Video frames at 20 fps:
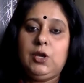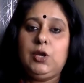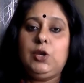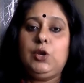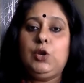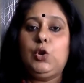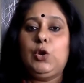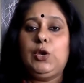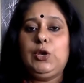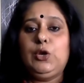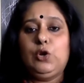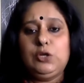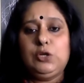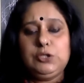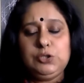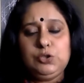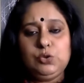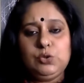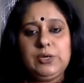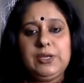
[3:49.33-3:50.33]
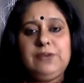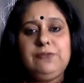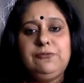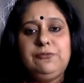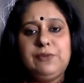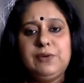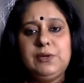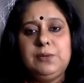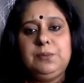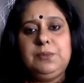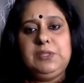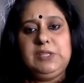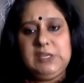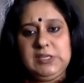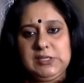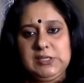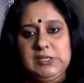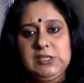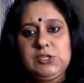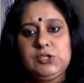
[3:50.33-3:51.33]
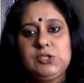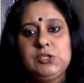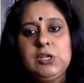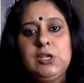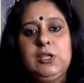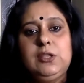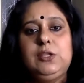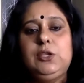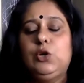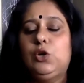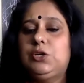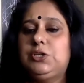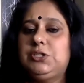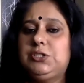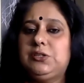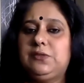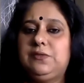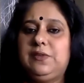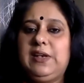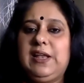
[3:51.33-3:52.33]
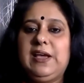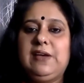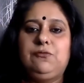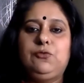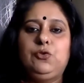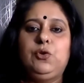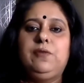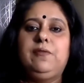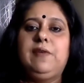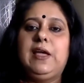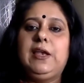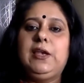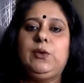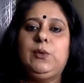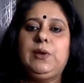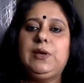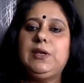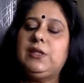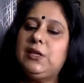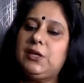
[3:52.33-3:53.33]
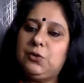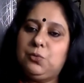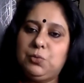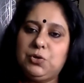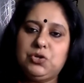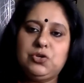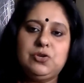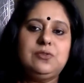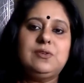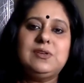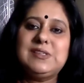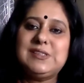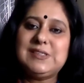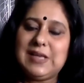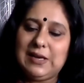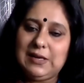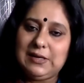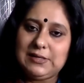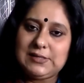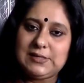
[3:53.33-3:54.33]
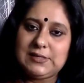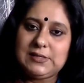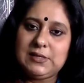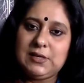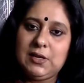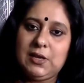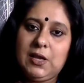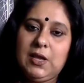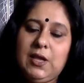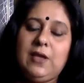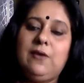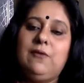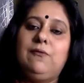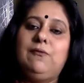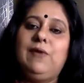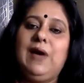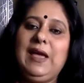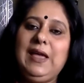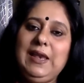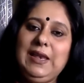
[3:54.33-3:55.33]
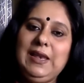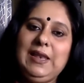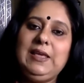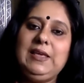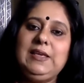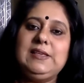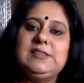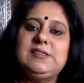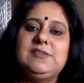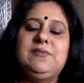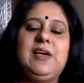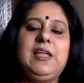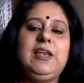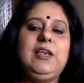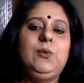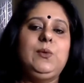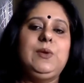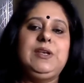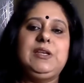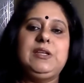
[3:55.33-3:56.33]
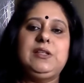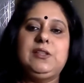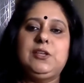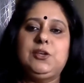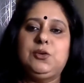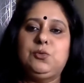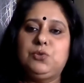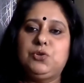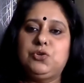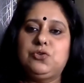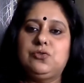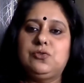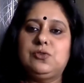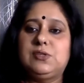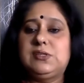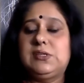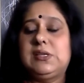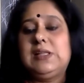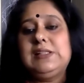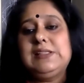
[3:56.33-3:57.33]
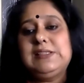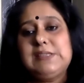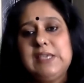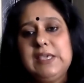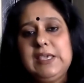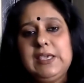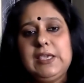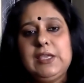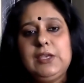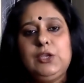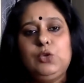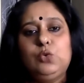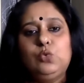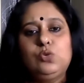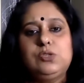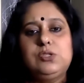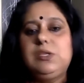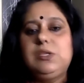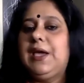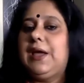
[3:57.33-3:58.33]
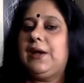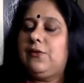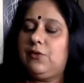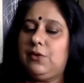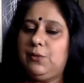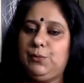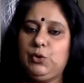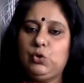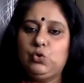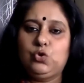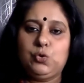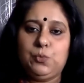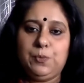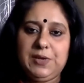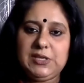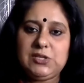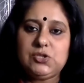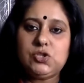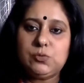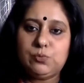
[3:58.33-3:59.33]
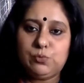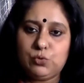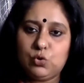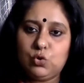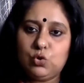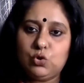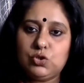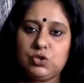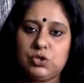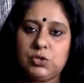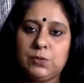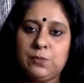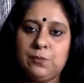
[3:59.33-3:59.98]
Now, in order to confirm this, the auditor will have to evaluate the admission results. While he is evaluating the admission results, he can use the attribute-based approach.